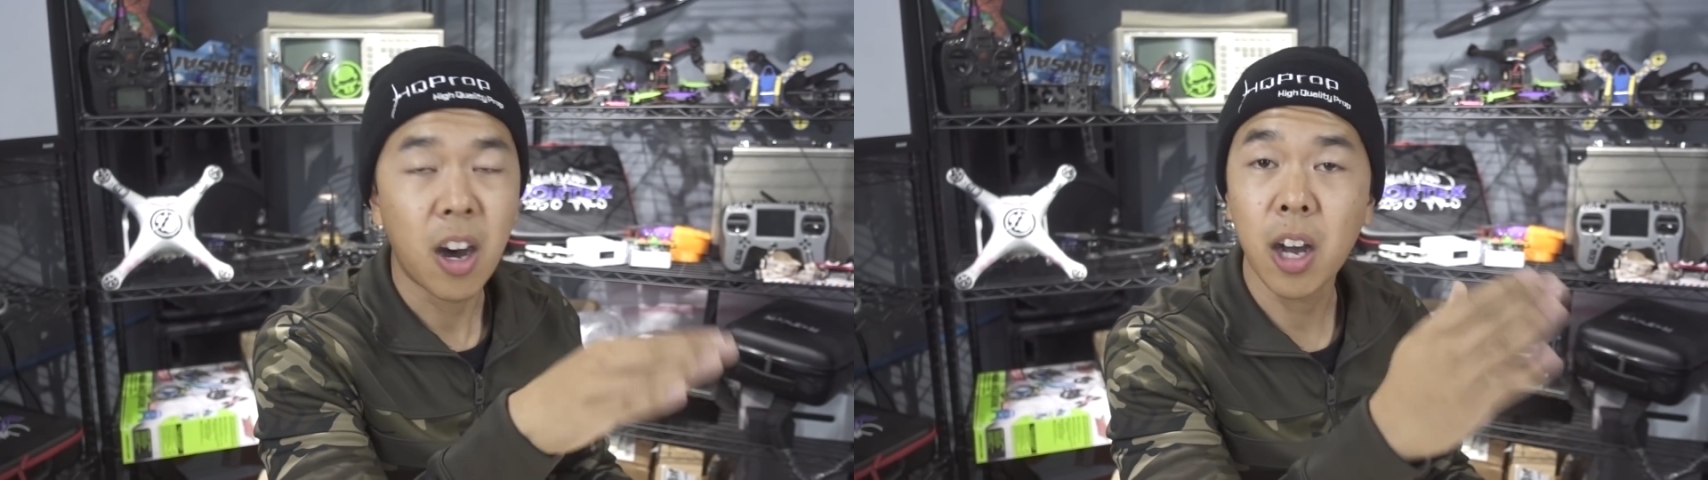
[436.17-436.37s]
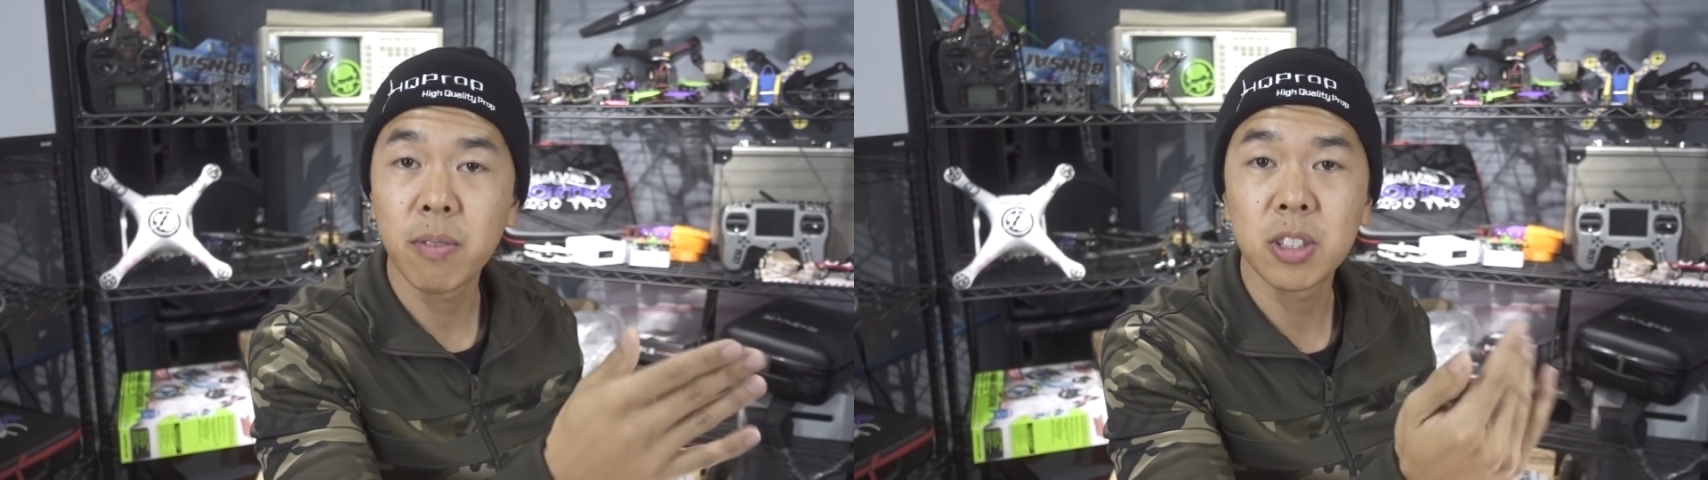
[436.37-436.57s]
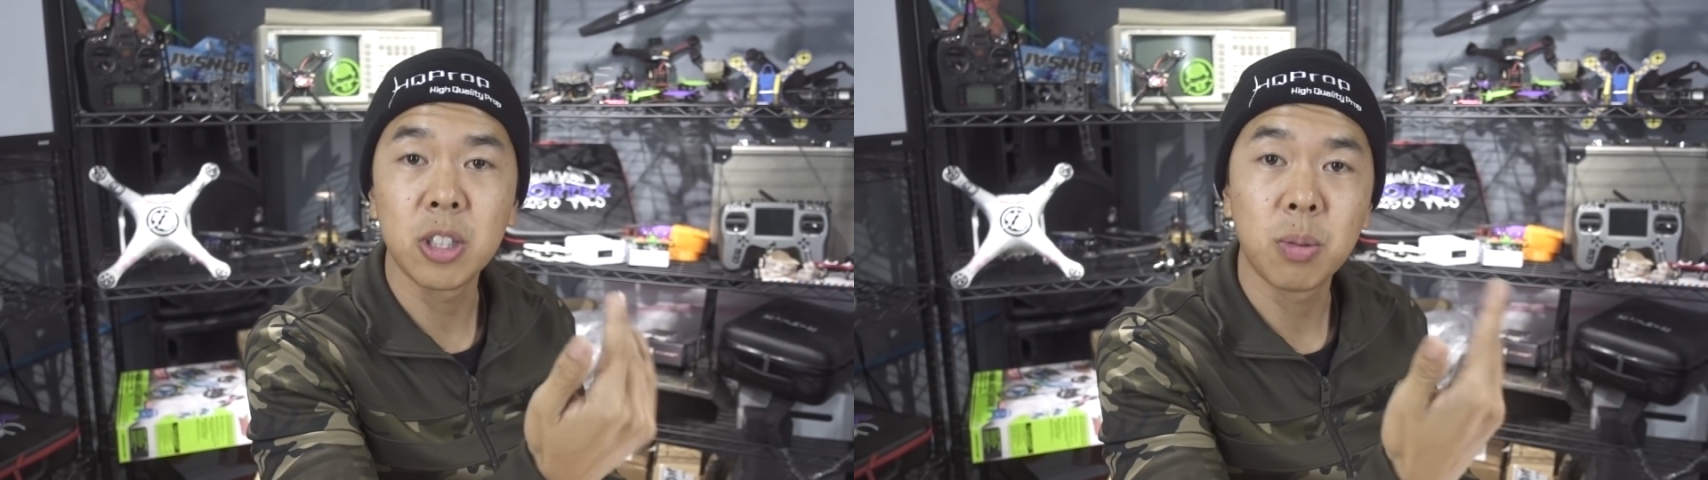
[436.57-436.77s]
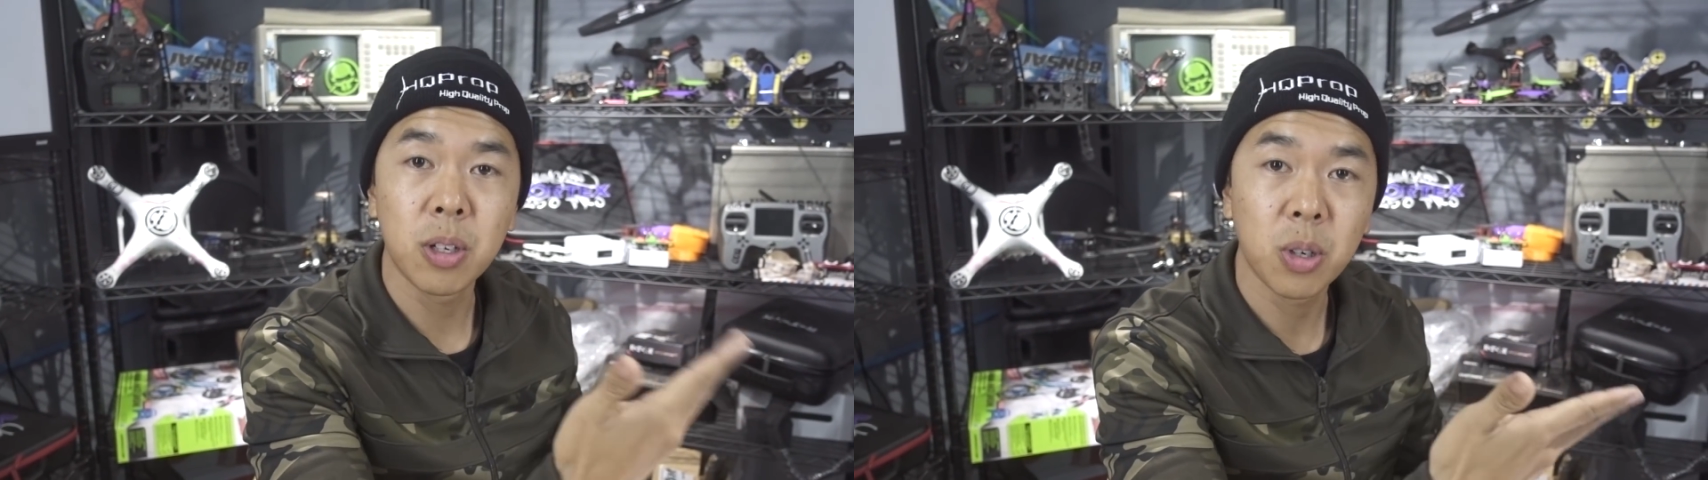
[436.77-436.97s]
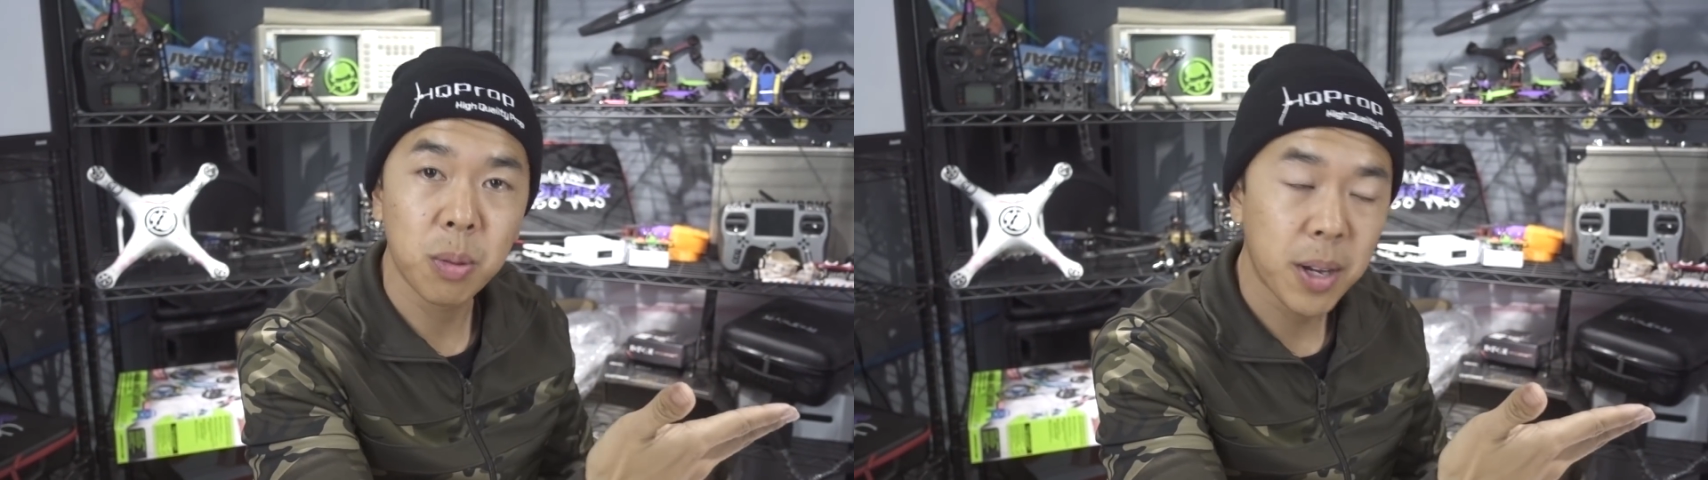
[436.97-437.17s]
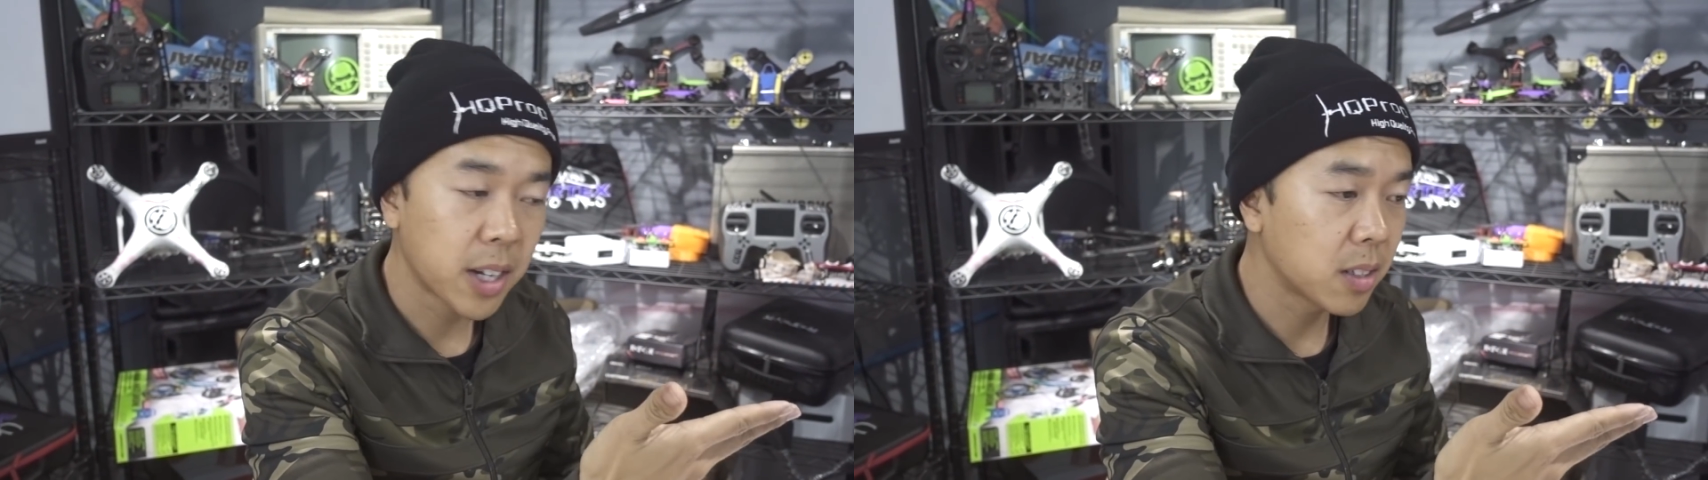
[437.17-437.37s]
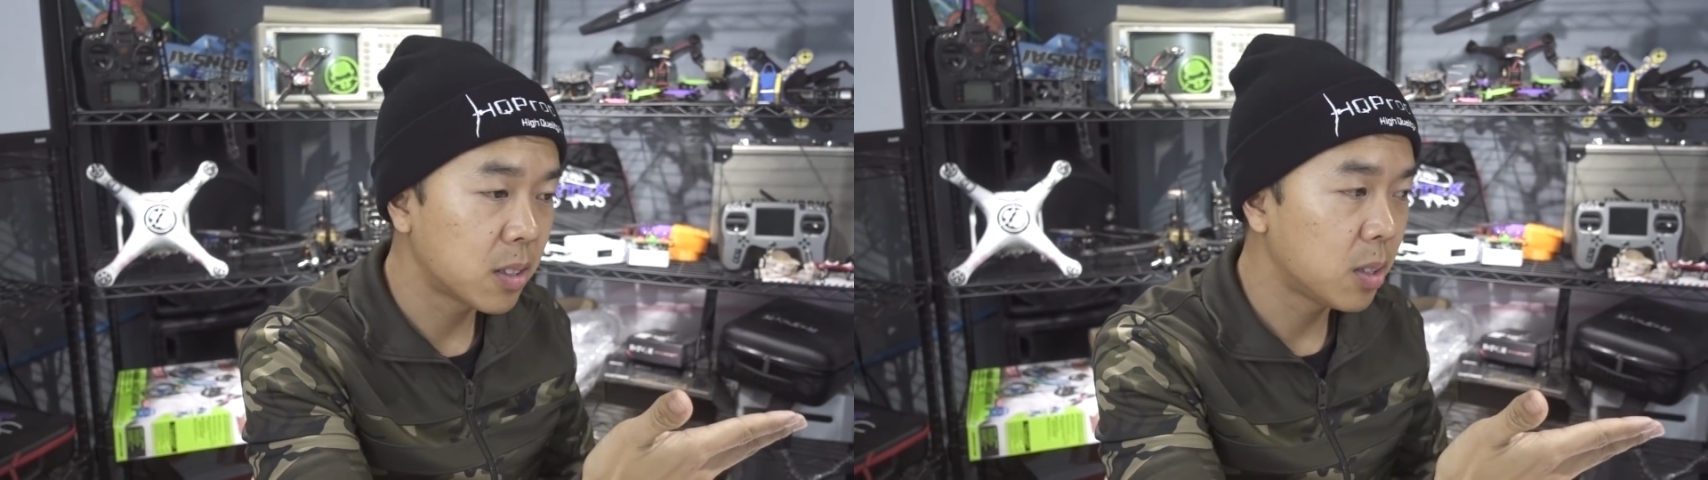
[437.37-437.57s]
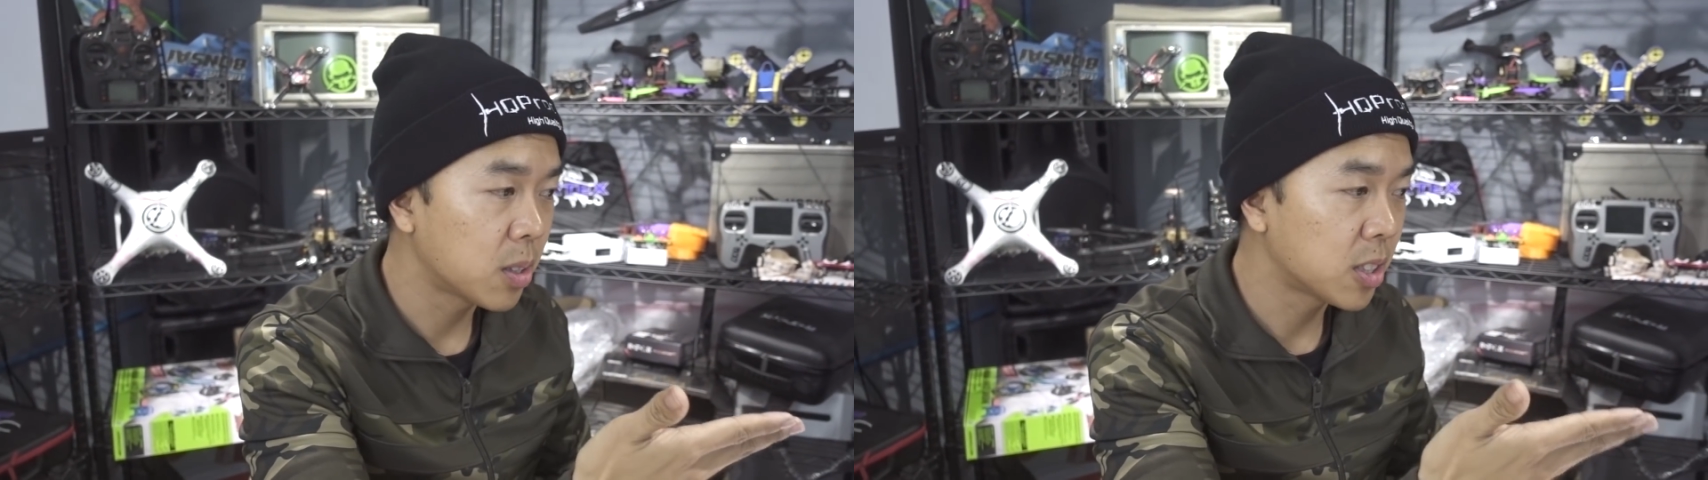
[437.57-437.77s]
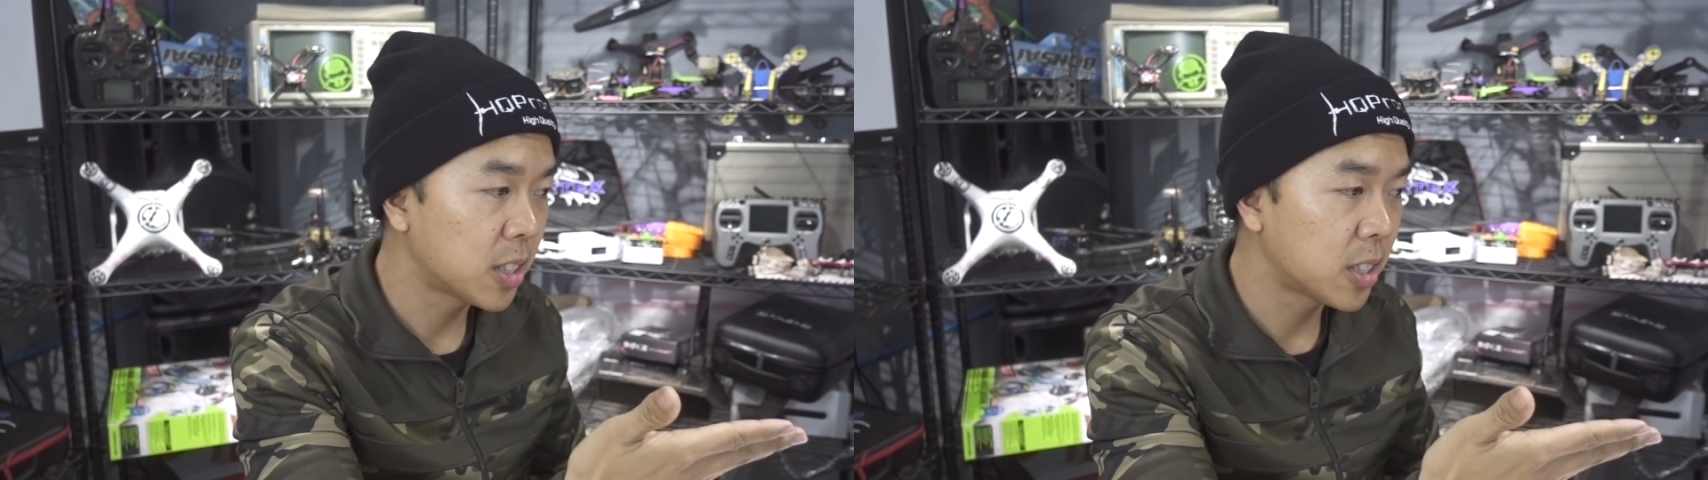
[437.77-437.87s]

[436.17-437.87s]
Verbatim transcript: Obviously, you want to go back into your